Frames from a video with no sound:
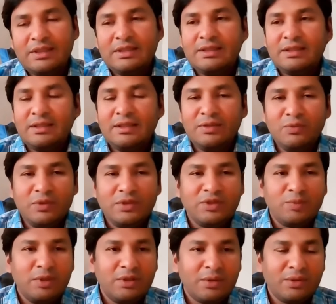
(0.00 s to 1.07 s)
This is an
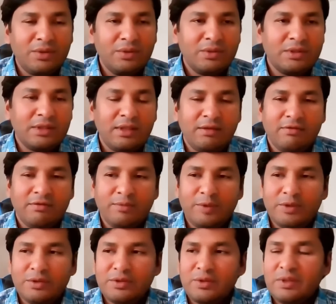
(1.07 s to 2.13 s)
investment on yourself,
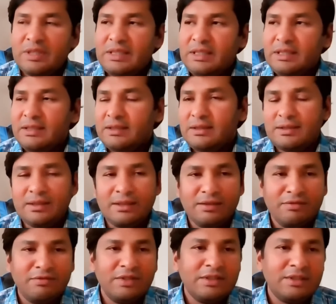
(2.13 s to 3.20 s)
because you're getting a
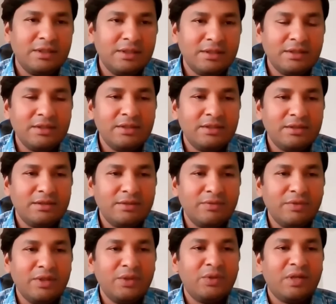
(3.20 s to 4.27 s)
certain facilities
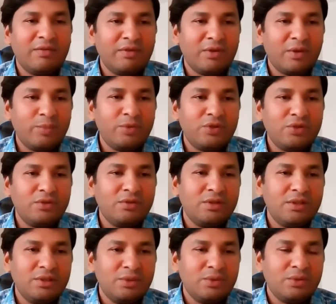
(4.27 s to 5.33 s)
where you have an
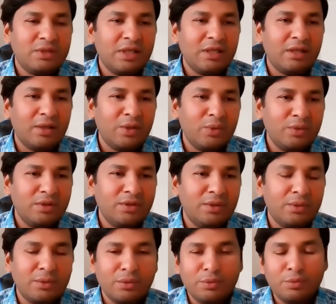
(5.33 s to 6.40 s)
opportunity to stay alone in
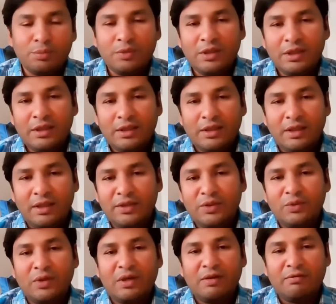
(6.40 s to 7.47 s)
your room
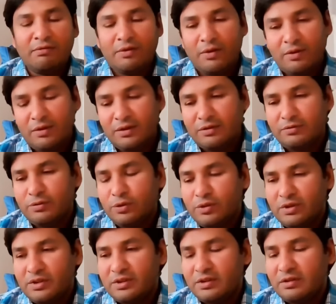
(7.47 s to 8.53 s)
and you have all the
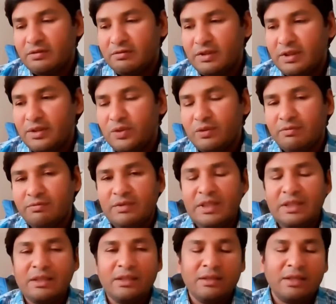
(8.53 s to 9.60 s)
food served and you're
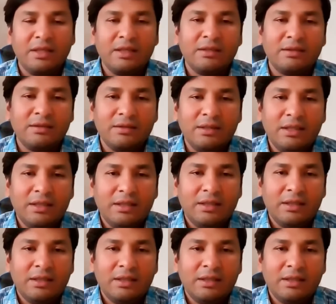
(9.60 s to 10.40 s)
taken care.